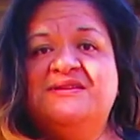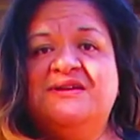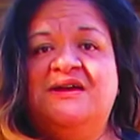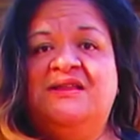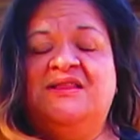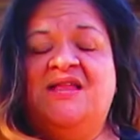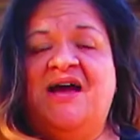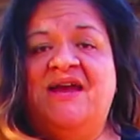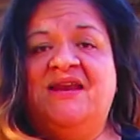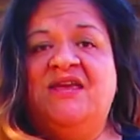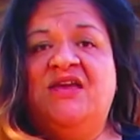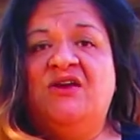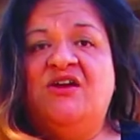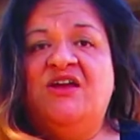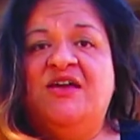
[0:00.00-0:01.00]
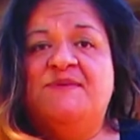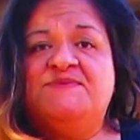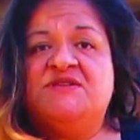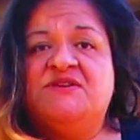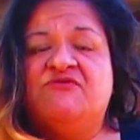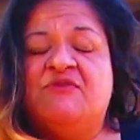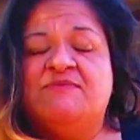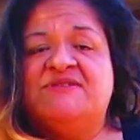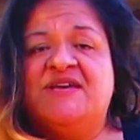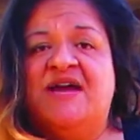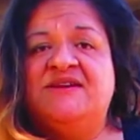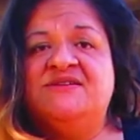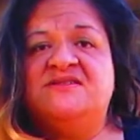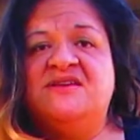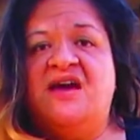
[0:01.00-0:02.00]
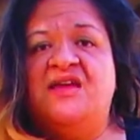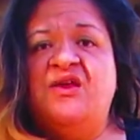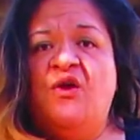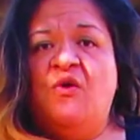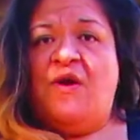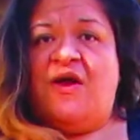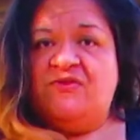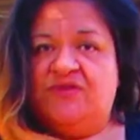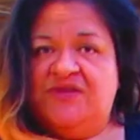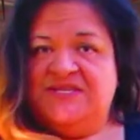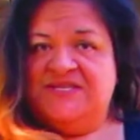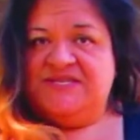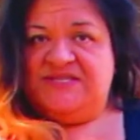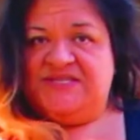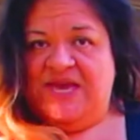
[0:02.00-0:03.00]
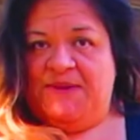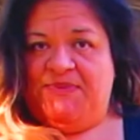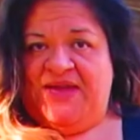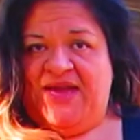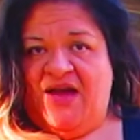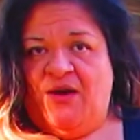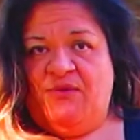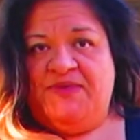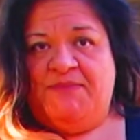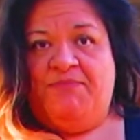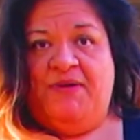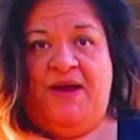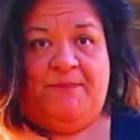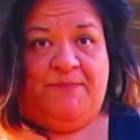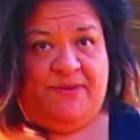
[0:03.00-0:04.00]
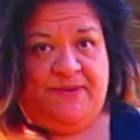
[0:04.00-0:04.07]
gliding your hips from side to side rather than stepping out with a bump.